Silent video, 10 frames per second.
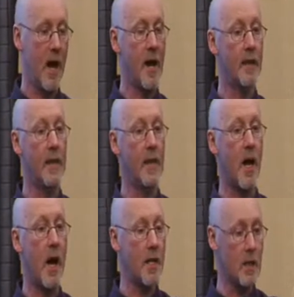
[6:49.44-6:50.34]
And they
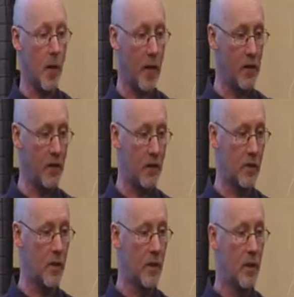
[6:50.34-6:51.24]
itemised
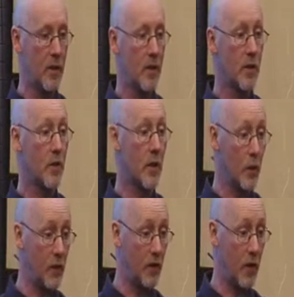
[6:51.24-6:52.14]
your
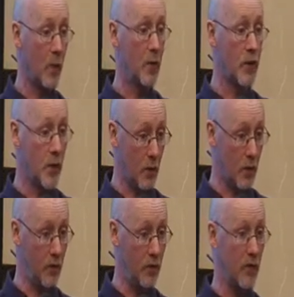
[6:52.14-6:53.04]
use, how much you
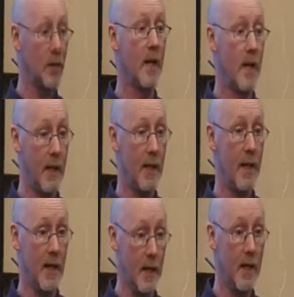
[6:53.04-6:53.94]
used, la la la
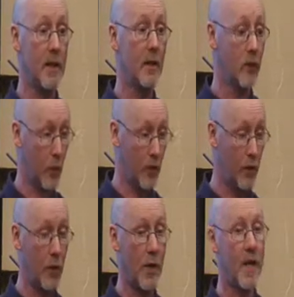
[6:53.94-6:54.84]
la la, so on and
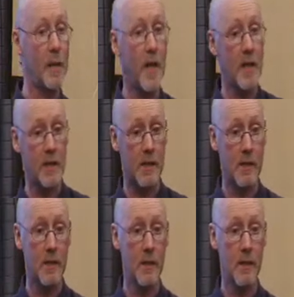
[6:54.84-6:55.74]
so forth, and he paid it.